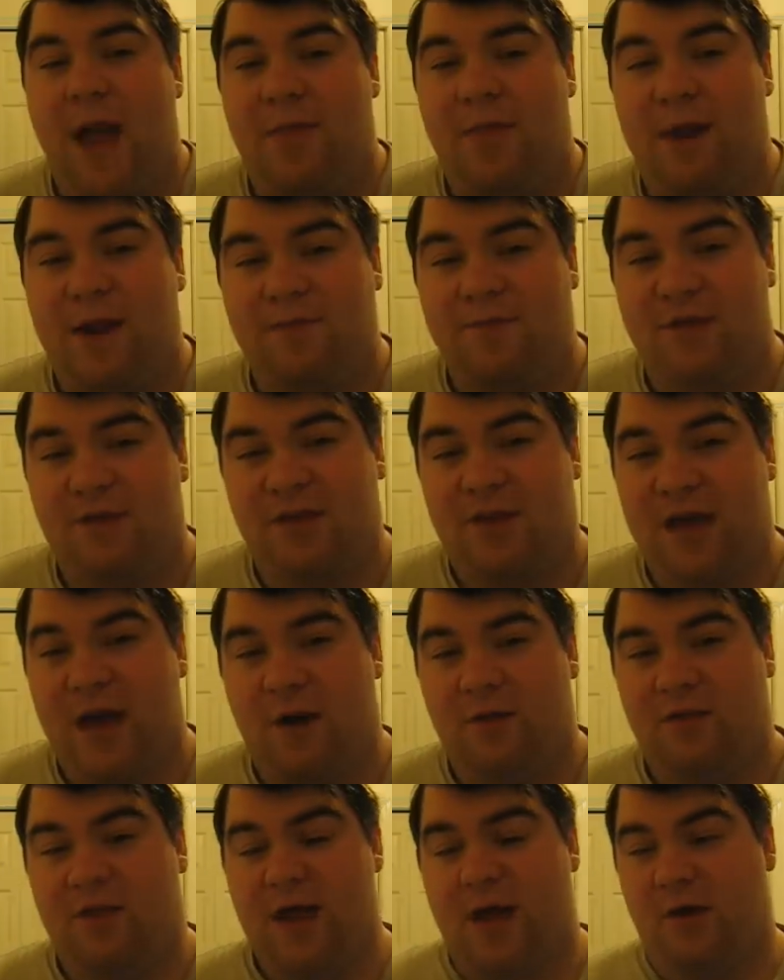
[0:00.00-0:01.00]
And then if this
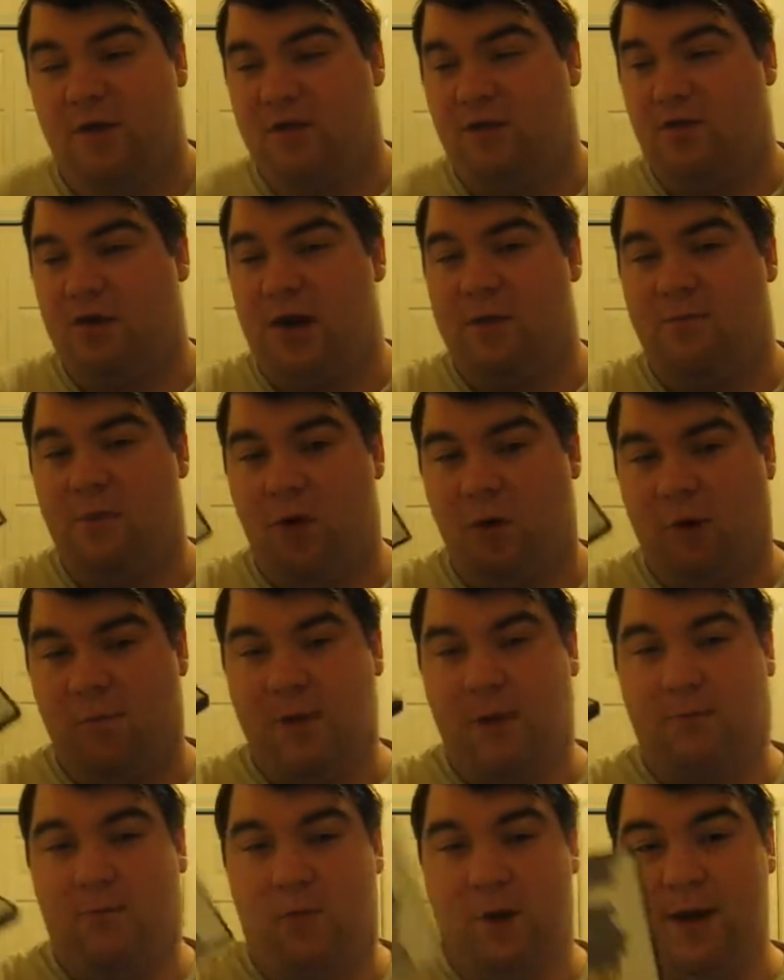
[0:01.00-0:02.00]
counts, I also got
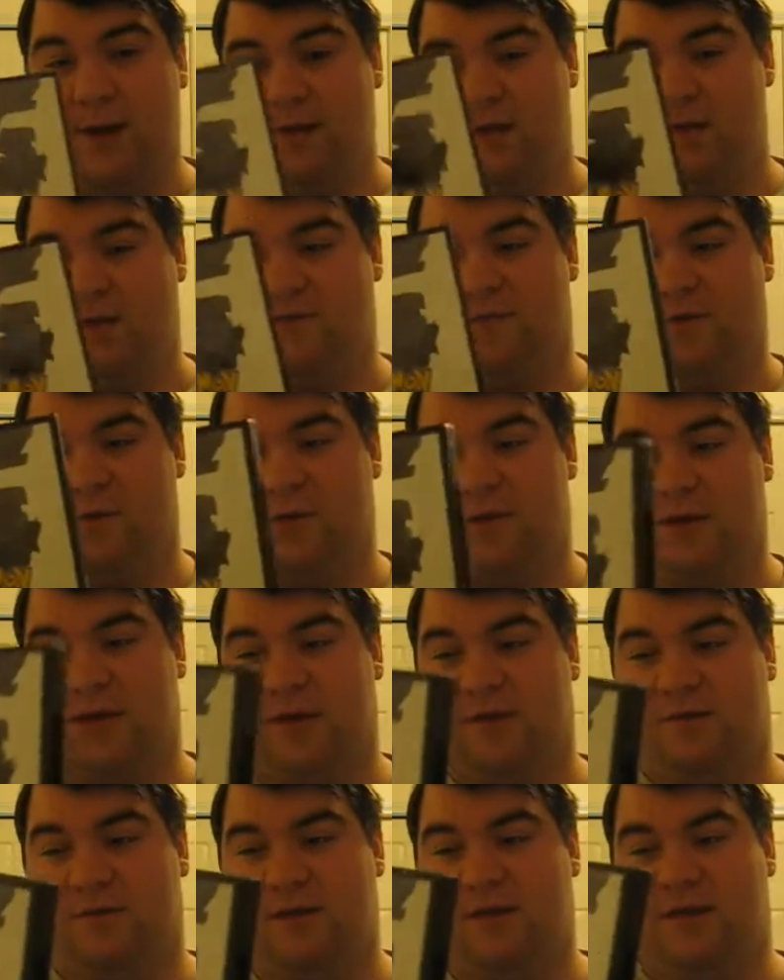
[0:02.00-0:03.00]
Pokemon White for the
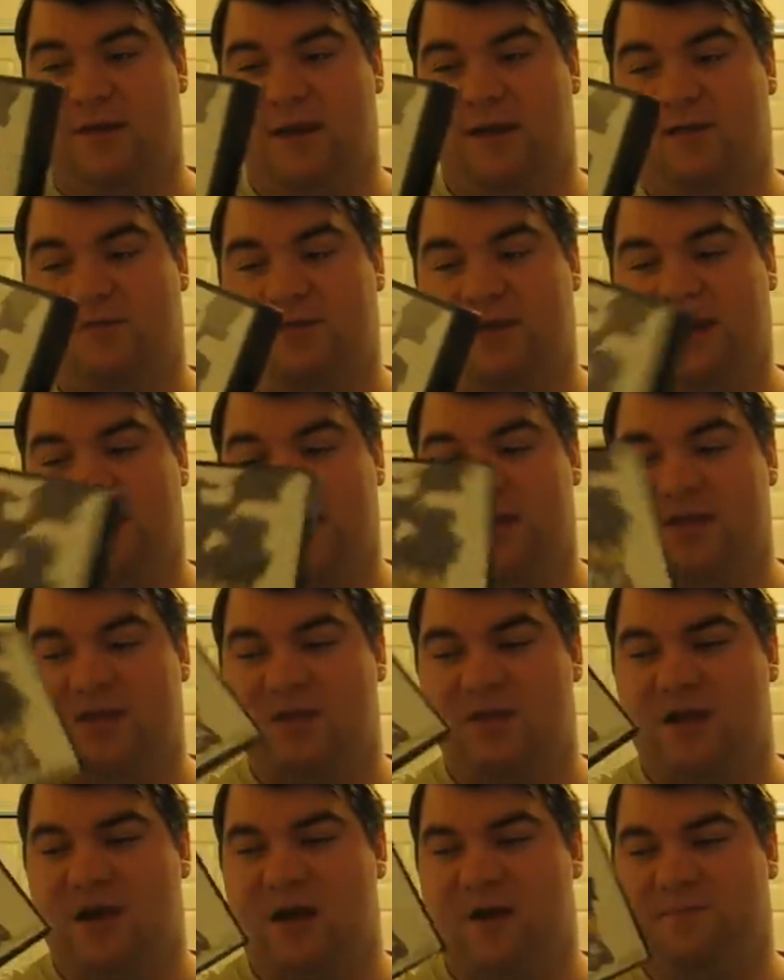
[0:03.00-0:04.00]
Nintendo
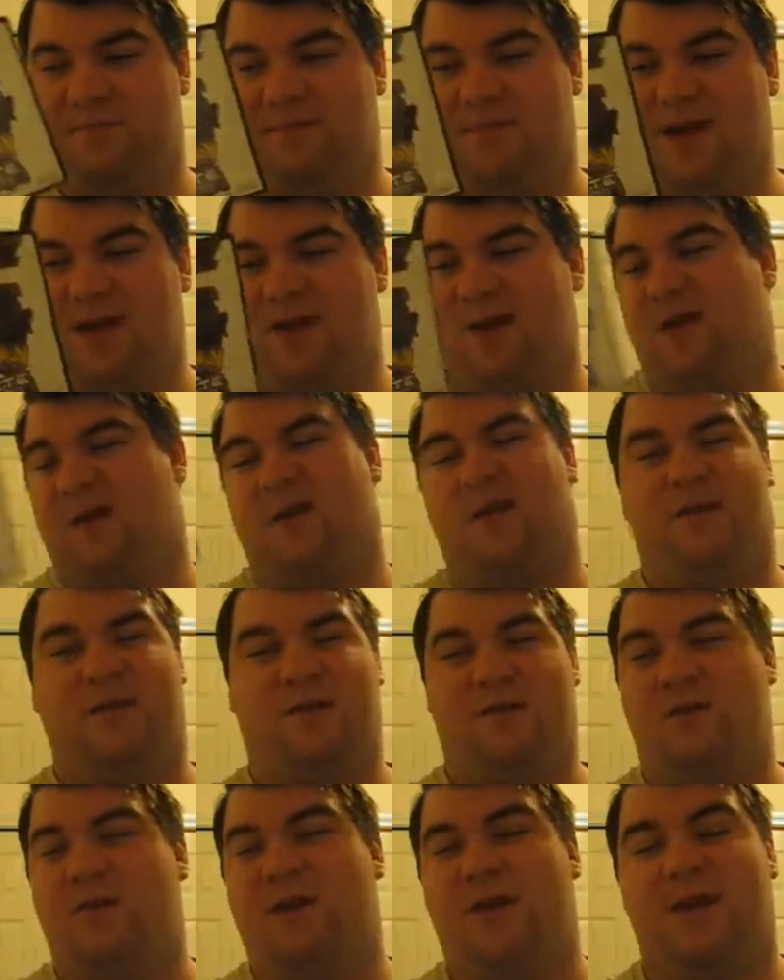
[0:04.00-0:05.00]
DS,
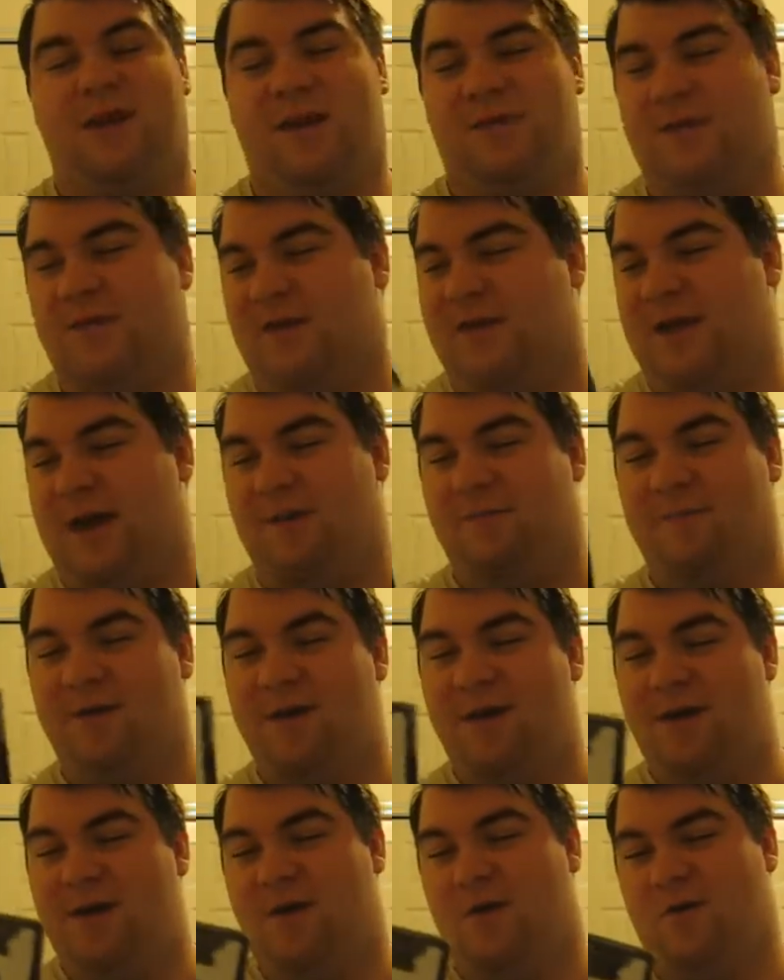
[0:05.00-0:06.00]
because who didn't get this game?
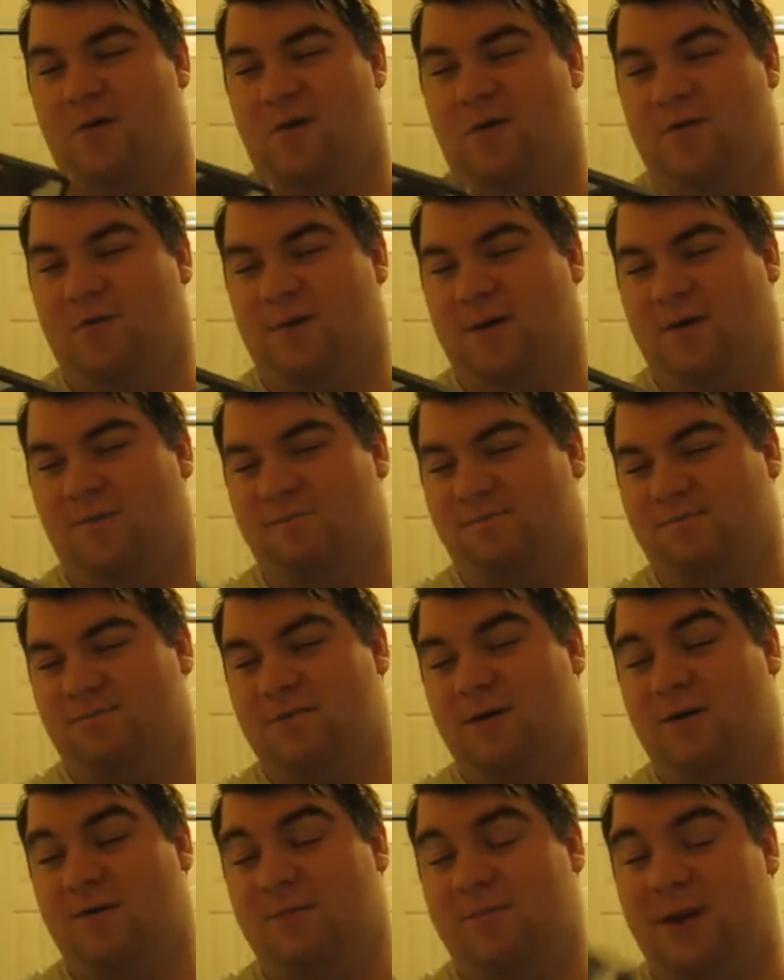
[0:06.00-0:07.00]
Or, well,
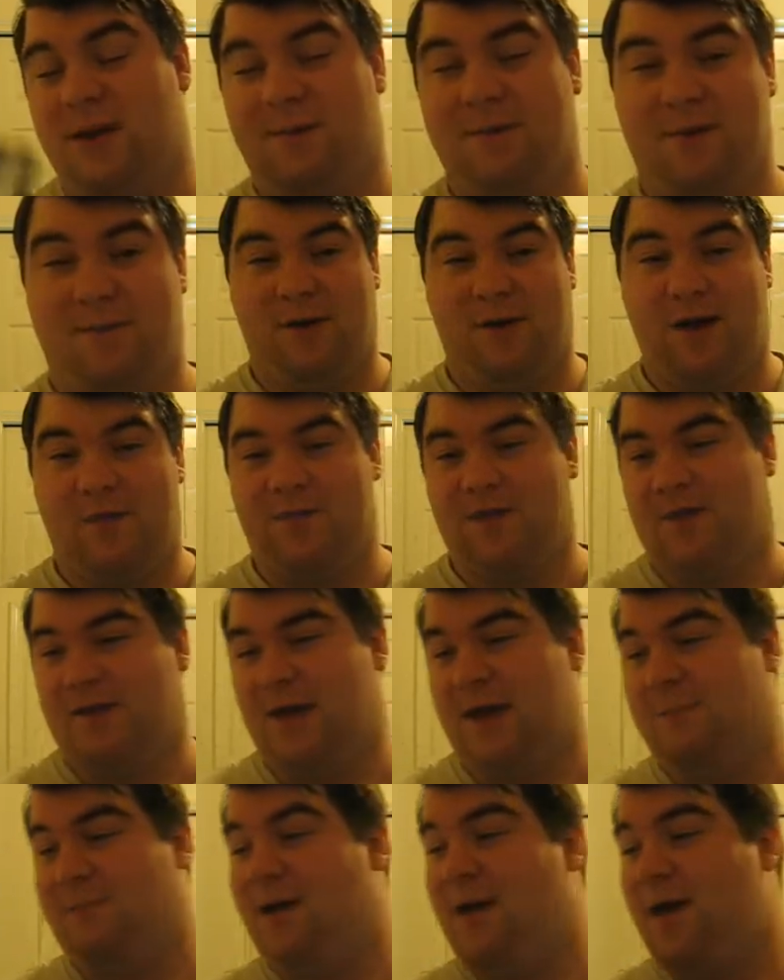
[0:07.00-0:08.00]
many got this
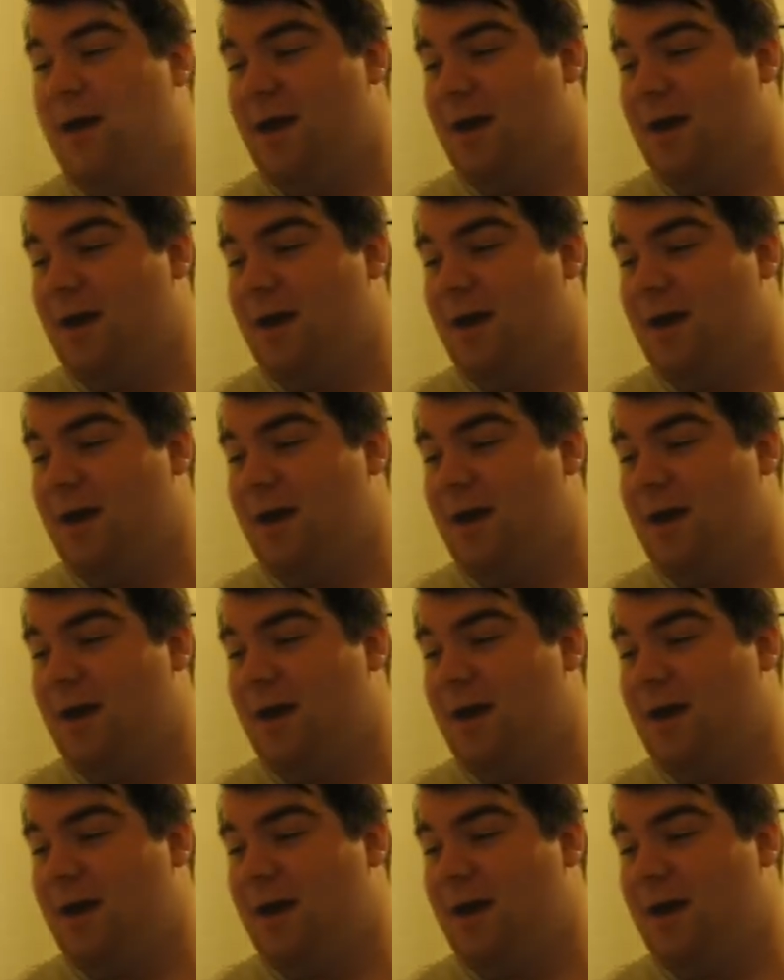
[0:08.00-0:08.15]
game.